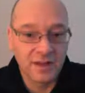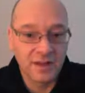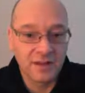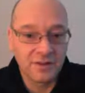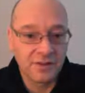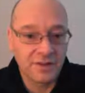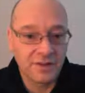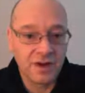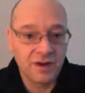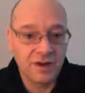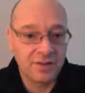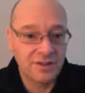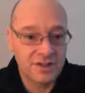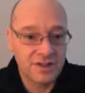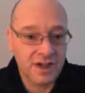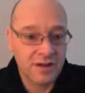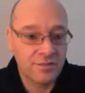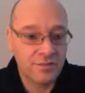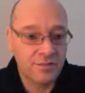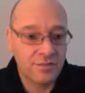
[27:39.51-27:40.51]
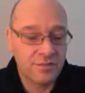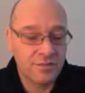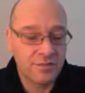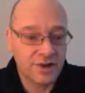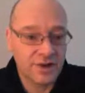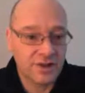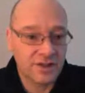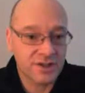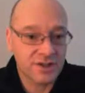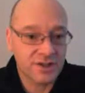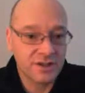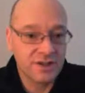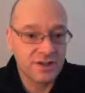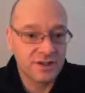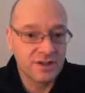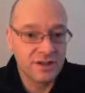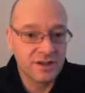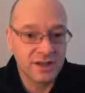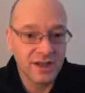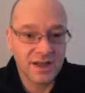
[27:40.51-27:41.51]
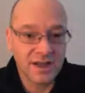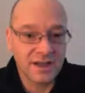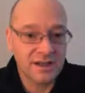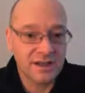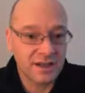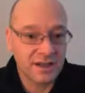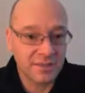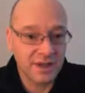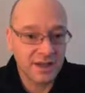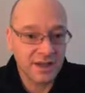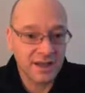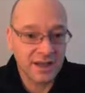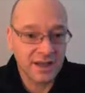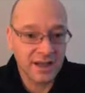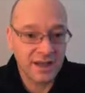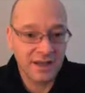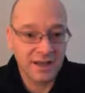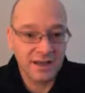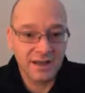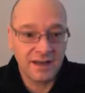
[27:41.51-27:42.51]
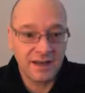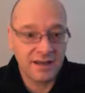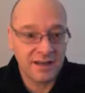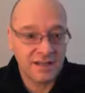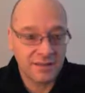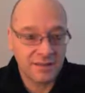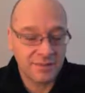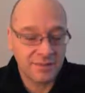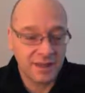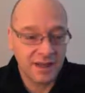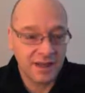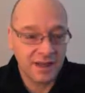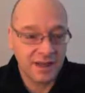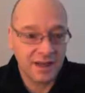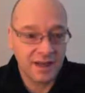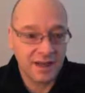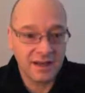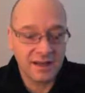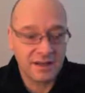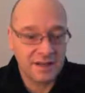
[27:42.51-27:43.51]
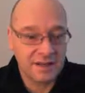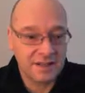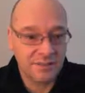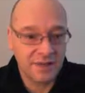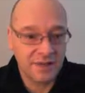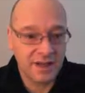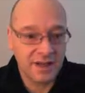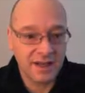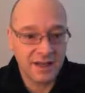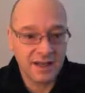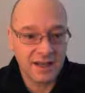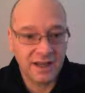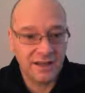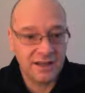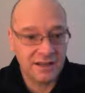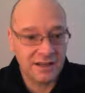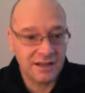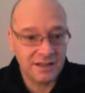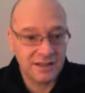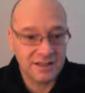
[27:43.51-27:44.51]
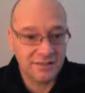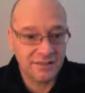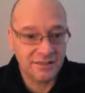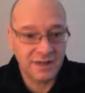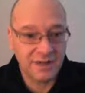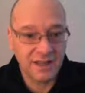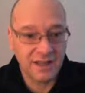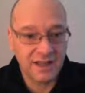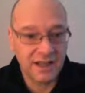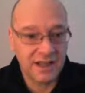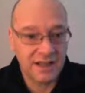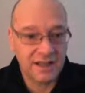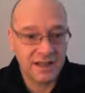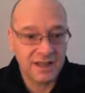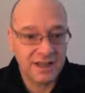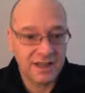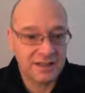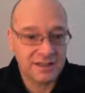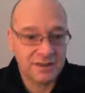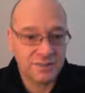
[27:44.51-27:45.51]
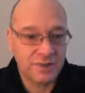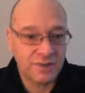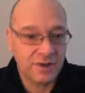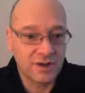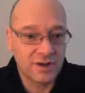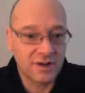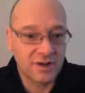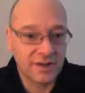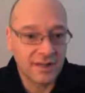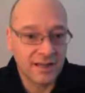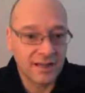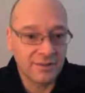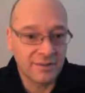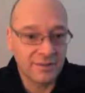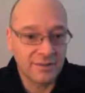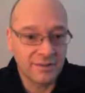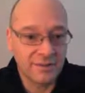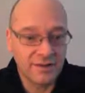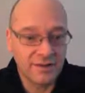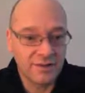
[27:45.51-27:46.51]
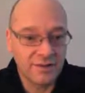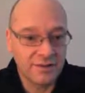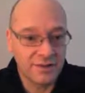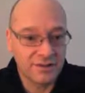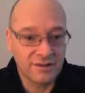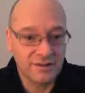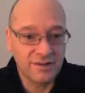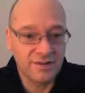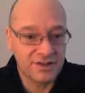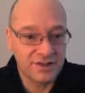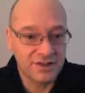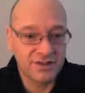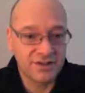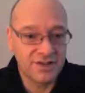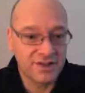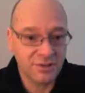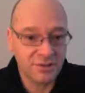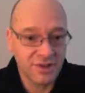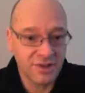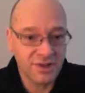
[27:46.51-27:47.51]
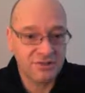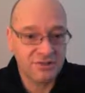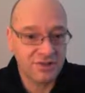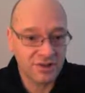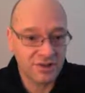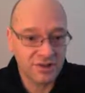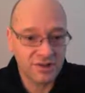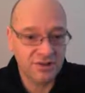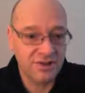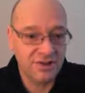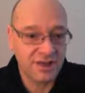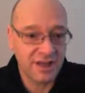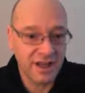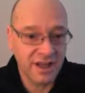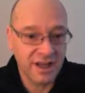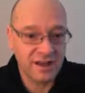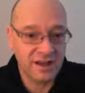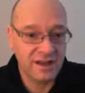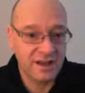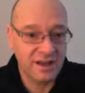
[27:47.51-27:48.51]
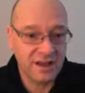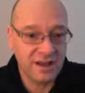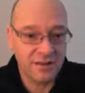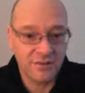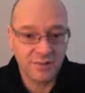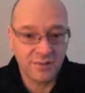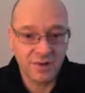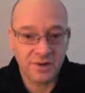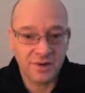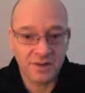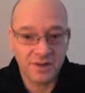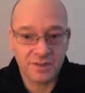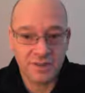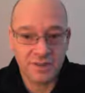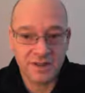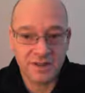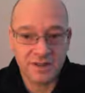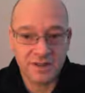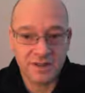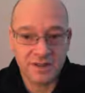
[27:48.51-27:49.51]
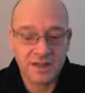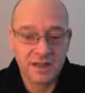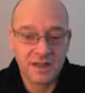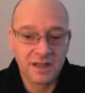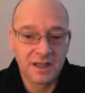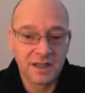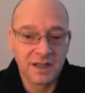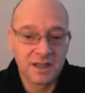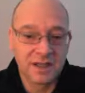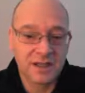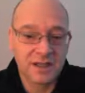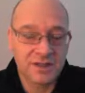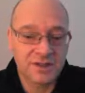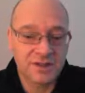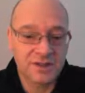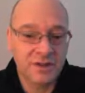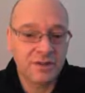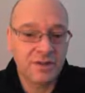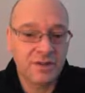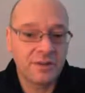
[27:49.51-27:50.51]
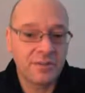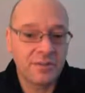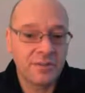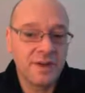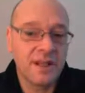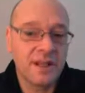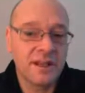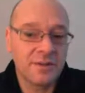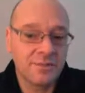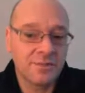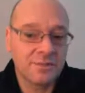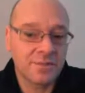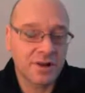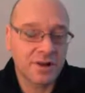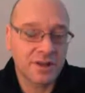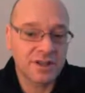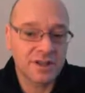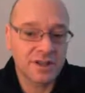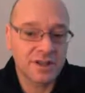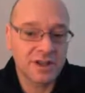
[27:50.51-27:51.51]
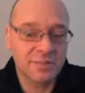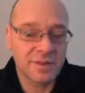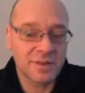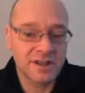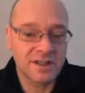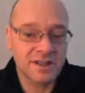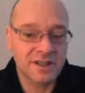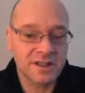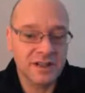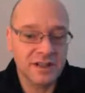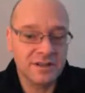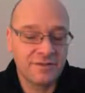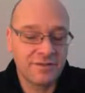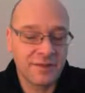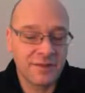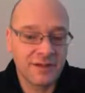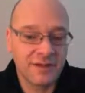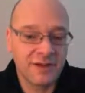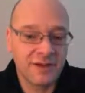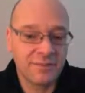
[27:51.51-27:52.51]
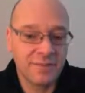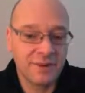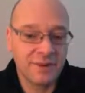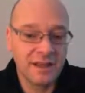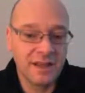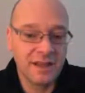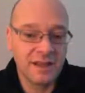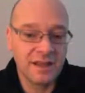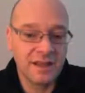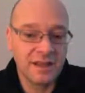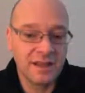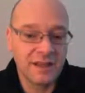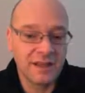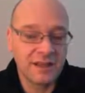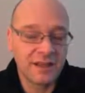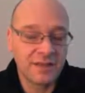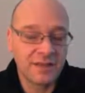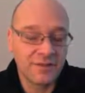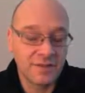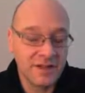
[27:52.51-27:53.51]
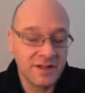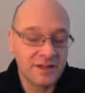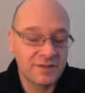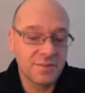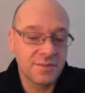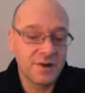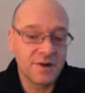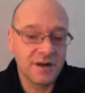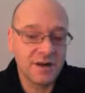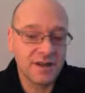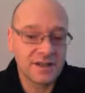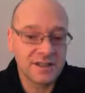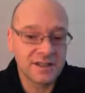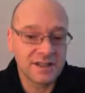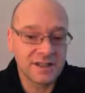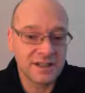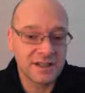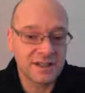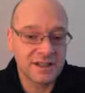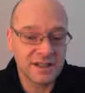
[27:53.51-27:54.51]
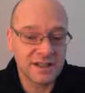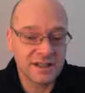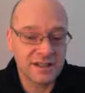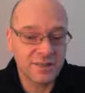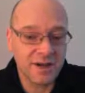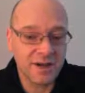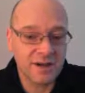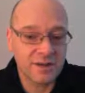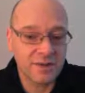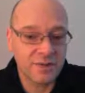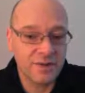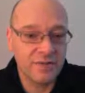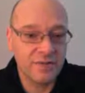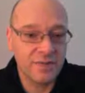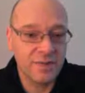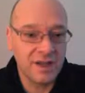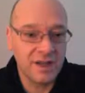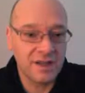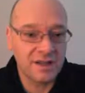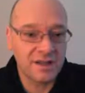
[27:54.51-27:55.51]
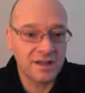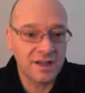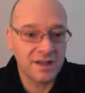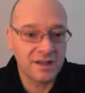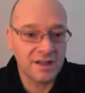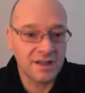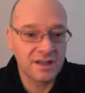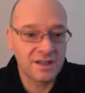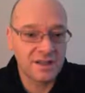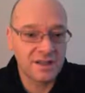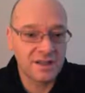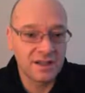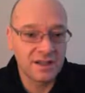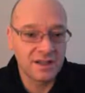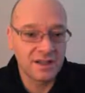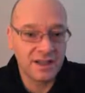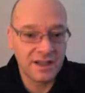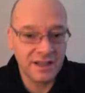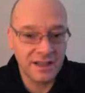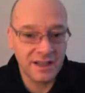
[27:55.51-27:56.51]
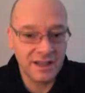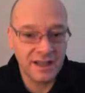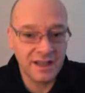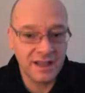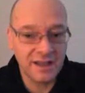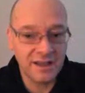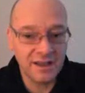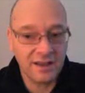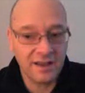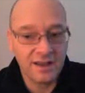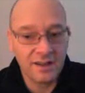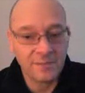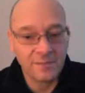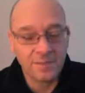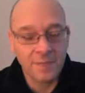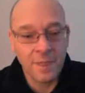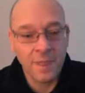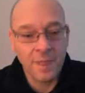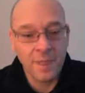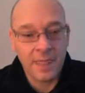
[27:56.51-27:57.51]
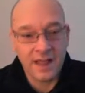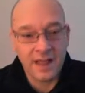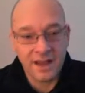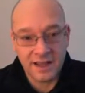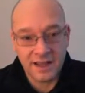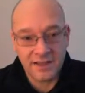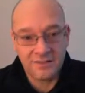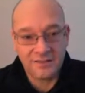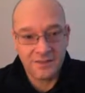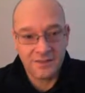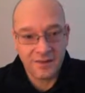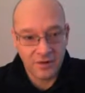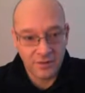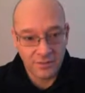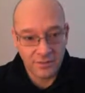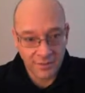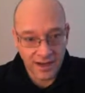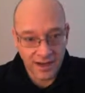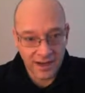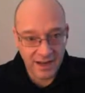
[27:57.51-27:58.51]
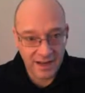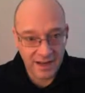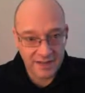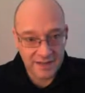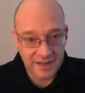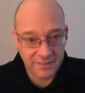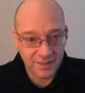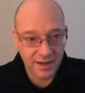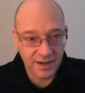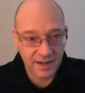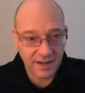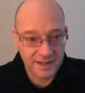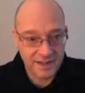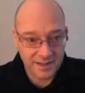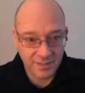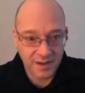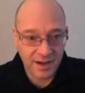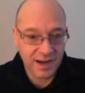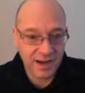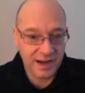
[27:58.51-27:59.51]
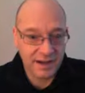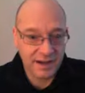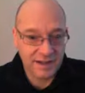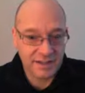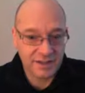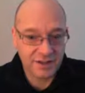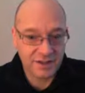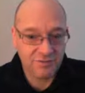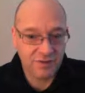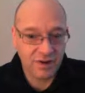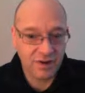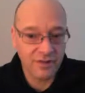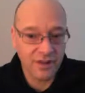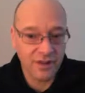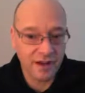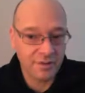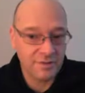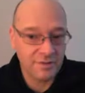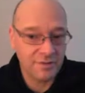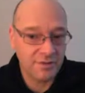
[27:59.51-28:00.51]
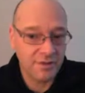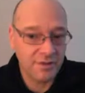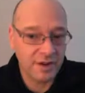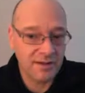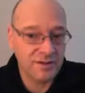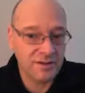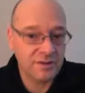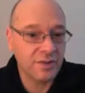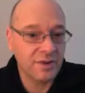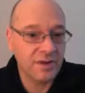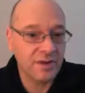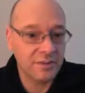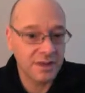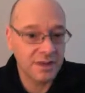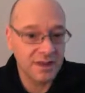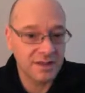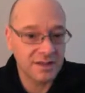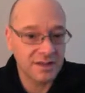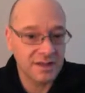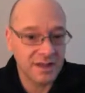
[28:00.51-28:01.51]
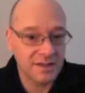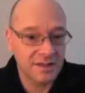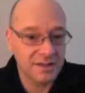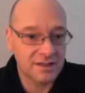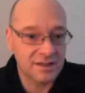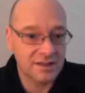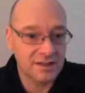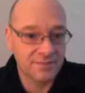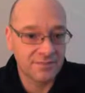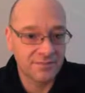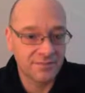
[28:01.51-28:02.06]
You can't double production and double it again and double it again and double it again and double it again. It doesn't work like that. There's only so many trucks you can get in and out of a mine at once. And so at the minute, the production capacity for the company for these mines is about 12 million tons a year. And they've got plans in place. The plan is to grow that up to about 20 million tons.